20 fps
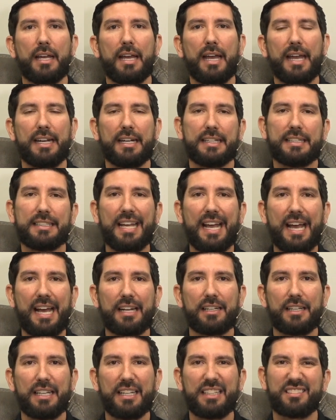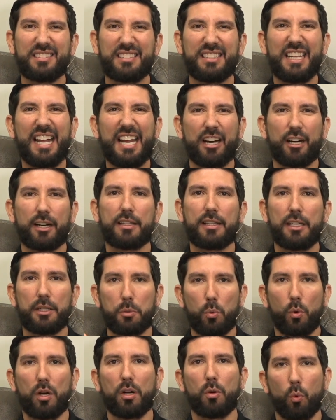And again, it's the area that
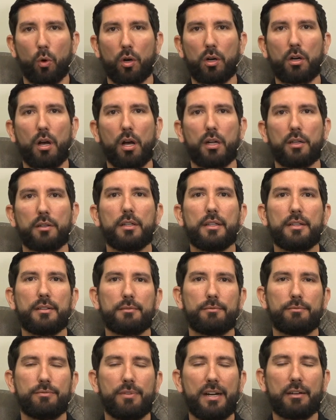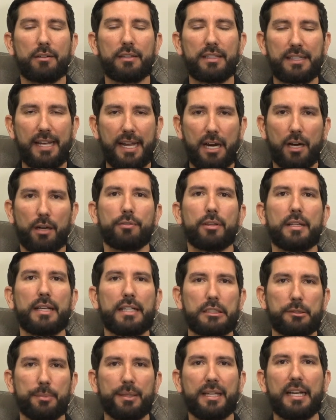you want to work on very carefully
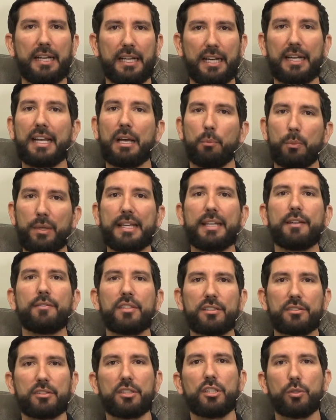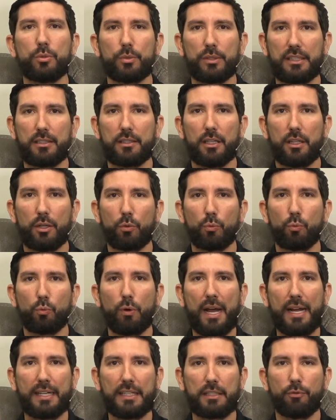at the beginning. Again, we give this to you in
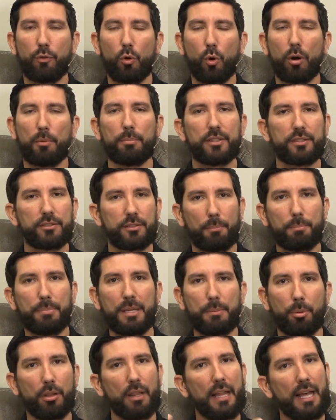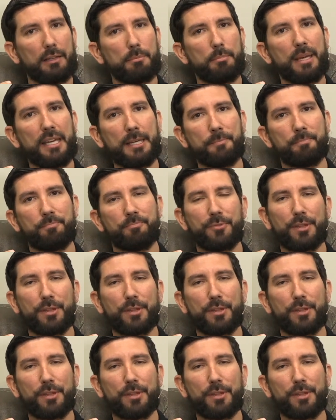writing form, but some people like me